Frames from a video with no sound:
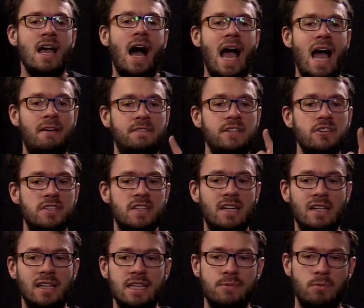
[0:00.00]
I have to use it
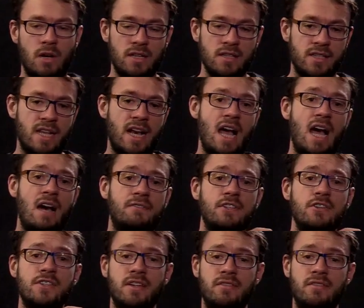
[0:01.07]
at least once, and I have to use